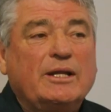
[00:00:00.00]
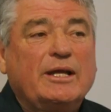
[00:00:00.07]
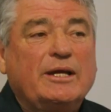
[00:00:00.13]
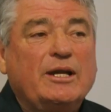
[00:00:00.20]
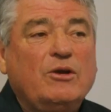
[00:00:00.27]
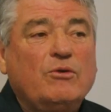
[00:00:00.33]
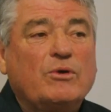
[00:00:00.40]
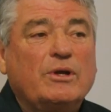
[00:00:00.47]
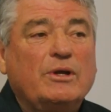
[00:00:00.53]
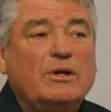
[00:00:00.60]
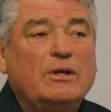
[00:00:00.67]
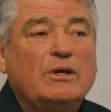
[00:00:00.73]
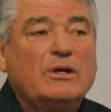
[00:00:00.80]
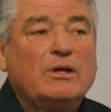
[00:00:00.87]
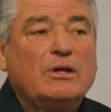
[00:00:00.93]
Adelaide. Yeah, area.
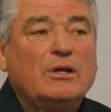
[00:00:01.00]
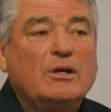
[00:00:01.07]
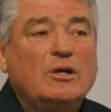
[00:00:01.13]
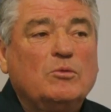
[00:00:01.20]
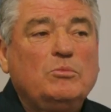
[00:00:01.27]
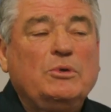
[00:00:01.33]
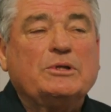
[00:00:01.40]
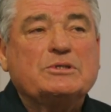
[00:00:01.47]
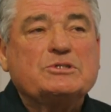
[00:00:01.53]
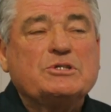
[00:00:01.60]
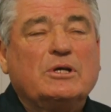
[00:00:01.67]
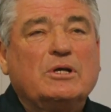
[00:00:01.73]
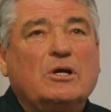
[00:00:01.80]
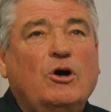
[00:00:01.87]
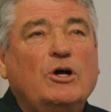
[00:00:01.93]
right.
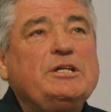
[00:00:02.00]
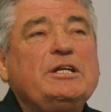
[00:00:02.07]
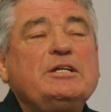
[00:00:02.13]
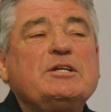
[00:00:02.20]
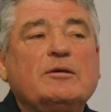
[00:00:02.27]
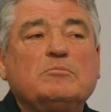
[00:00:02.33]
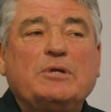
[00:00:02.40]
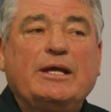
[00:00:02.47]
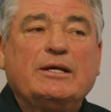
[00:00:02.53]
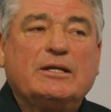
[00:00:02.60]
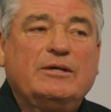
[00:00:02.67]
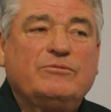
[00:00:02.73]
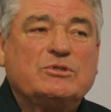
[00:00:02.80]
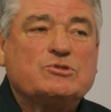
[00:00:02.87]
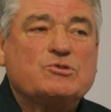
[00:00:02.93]
But uh, I did come
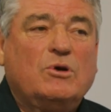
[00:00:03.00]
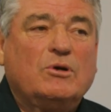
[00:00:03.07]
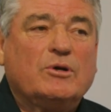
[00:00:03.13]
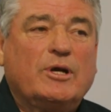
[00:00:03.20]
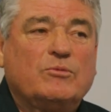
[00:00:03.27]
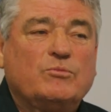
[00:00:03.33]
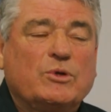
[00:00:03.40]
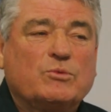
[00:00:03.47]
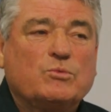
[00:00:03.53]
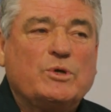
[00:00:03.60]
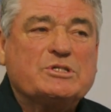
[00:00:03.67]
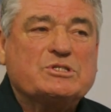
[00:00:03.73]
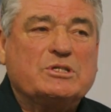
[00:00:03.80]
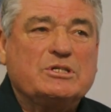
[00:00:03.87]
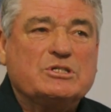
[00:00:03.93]
down and have a trial game with
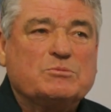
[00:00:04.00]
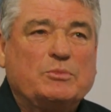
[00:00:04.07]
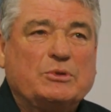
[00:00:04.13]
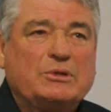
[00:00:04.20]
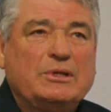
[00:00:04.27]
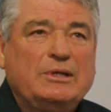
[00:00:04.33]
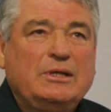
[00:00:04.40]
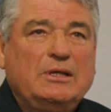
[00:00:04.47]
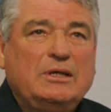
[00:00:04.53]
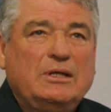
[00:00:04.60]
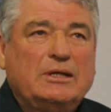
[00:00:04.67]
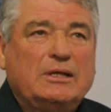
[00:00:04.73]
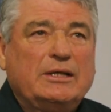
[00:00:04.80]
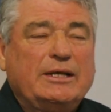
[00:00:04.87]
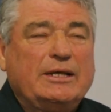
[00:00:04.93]
Westies, but
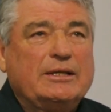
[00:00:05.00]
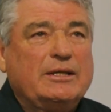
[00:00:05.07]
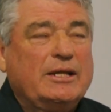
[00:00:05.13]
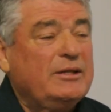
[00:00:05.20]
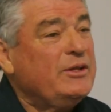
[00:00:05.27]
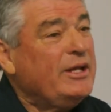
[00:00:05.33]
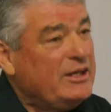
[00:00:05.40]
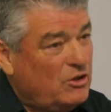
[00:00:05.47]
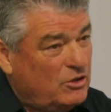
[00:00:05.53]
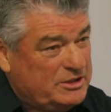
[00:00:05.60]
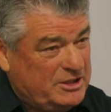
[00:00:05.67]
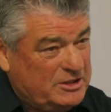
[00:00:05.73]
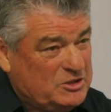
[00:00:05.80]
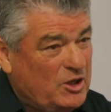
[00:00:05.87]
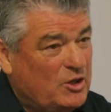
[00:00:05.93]
and, and then I
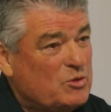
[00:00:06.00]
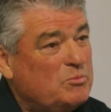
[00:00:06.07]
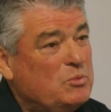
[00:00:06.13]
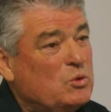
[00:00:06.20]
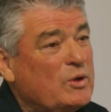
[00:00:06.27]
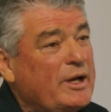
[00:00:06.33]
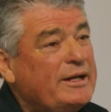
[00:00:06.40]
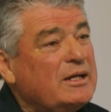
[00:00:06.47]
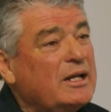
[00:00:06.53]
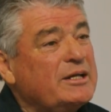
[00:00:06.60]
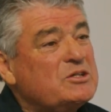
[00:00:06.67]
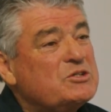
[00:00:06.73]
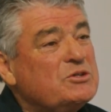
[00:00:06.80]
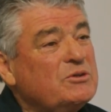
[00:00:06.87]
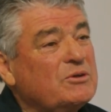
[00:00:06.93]
did go to Port
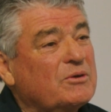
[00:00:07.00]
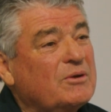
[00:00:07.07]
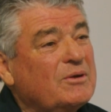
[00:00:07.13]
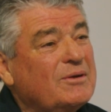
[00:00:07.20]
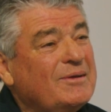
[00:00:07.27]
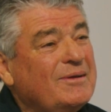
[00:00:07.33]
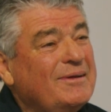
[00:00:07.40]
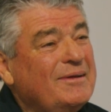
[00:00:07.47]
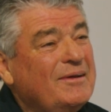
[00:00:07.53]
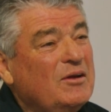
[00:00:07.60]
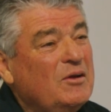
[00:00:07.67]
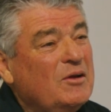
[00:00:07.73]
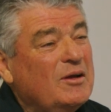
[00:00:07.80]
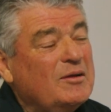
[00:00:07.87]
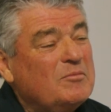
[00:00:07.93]
Adelaide too. Right.
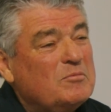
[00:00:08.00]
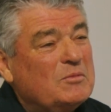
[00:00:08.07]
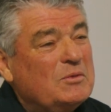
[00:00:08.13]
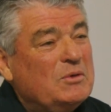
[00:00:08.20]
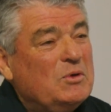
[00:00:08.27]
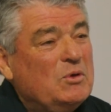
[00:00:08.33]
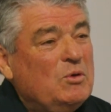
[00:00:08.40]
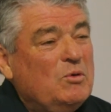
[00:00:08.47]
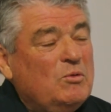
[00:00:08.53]
What happened um, there?